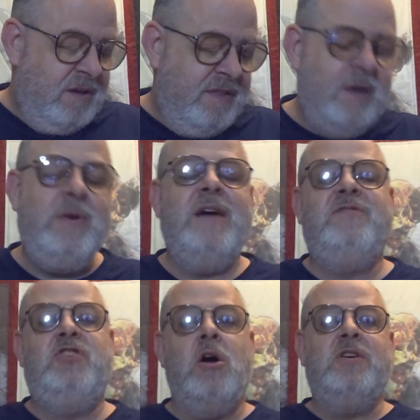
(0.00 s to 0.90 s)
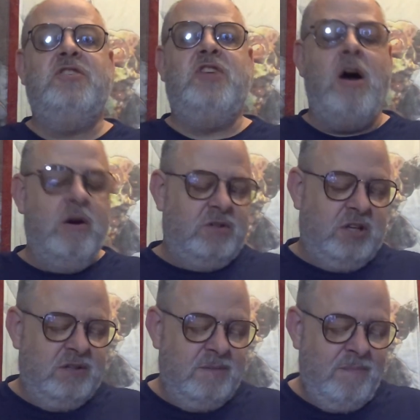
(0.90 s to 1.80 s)
Then we have Darkest Heart
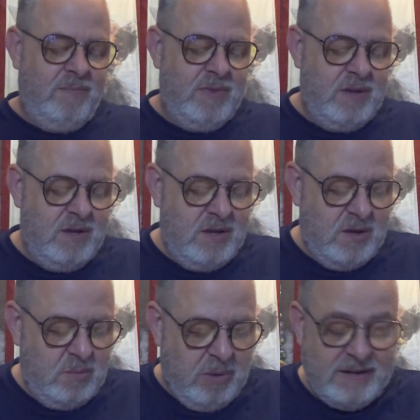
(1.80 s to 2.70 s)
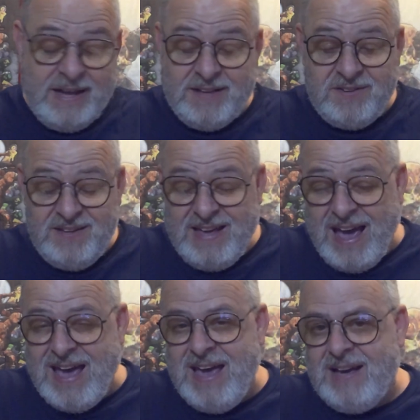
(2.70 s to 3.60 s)
by Nancy
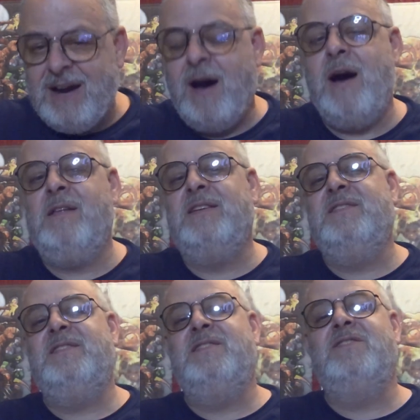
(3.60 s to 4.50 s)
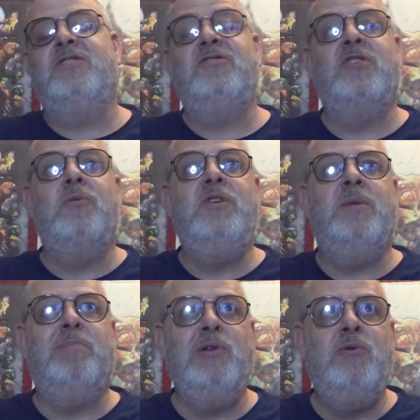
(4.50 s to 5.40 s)
A. Collins. This is a
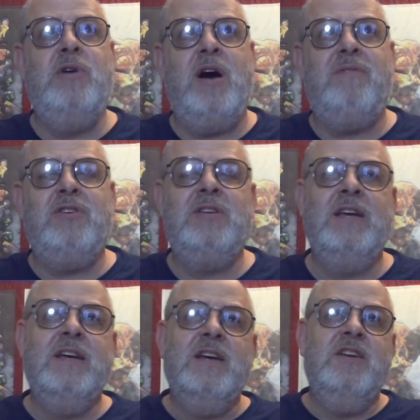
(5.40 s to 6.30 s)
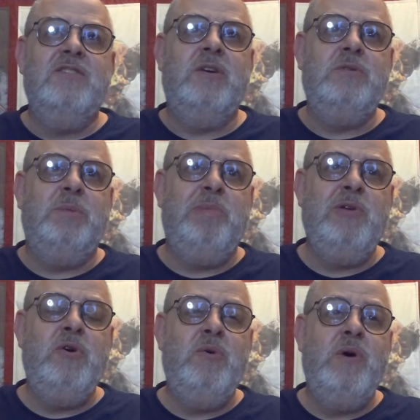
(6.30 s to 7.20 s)
Sonya Blue novel. Sonya
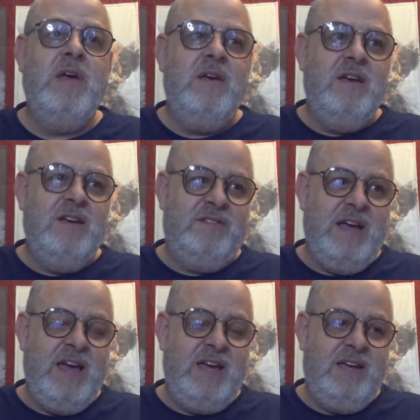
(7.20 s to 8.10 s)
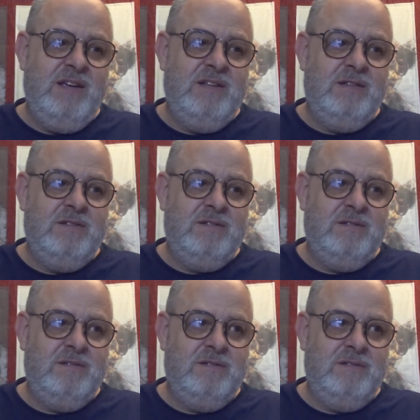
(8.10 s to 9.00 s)
Blue is a
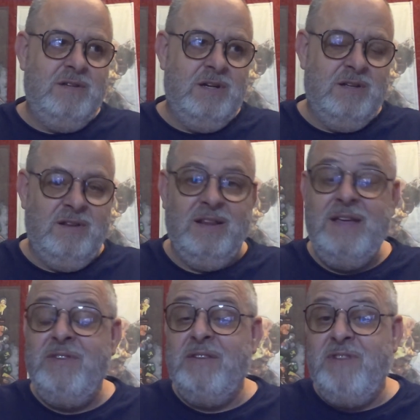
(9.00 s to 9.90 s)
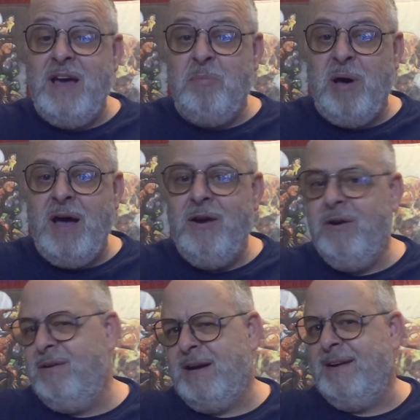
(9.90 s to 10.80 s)
living
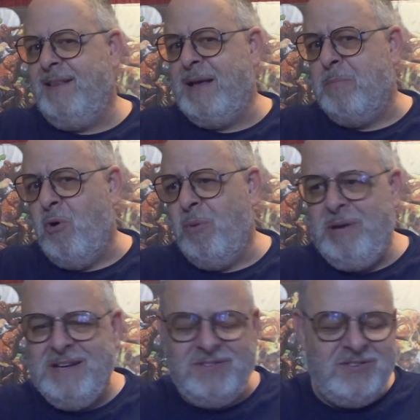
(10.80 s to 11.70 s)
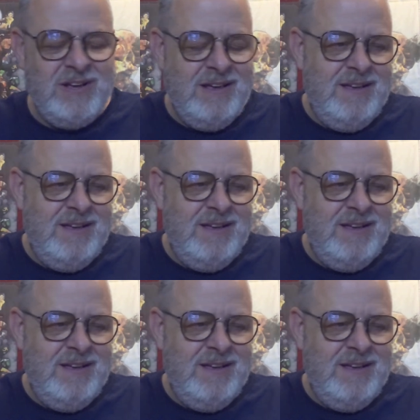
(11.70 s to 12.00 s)
vampire, kind of like Morbius.